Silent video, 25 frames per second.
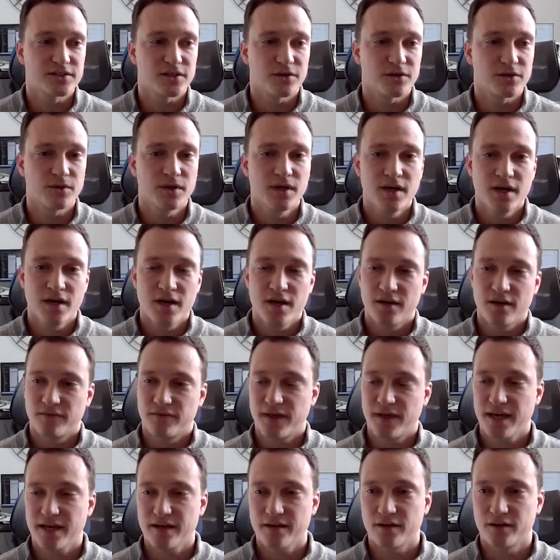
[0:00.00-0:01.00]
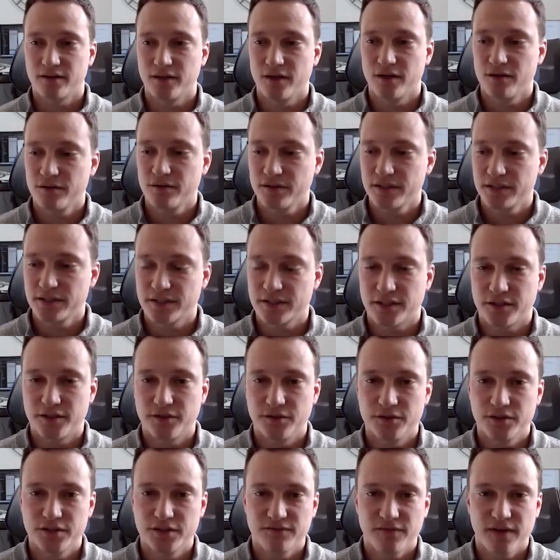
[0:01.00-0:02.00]
So that alone is a
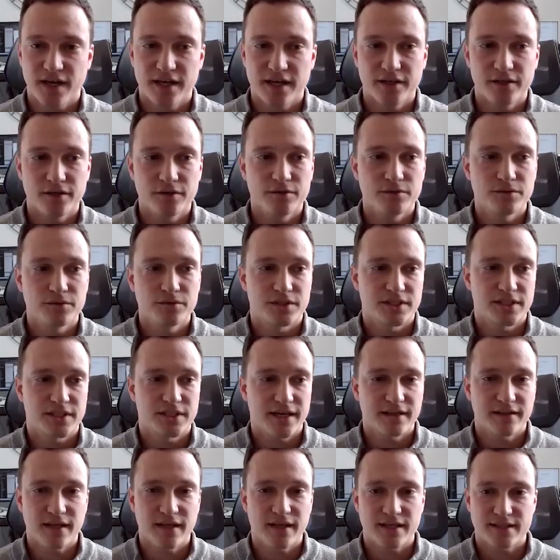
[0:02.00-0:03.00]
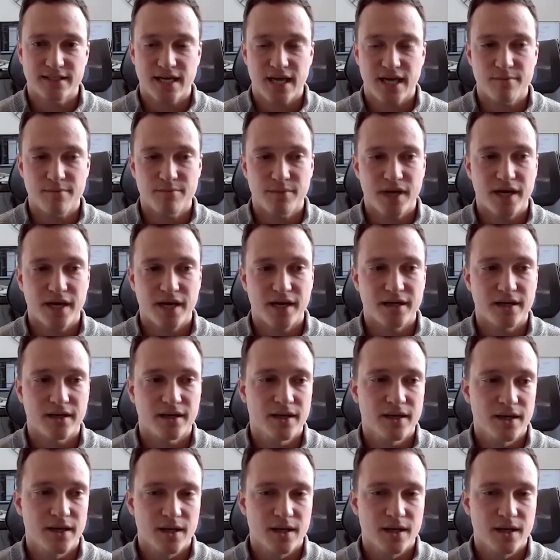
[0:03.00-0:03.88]
huge value, just getting that time back.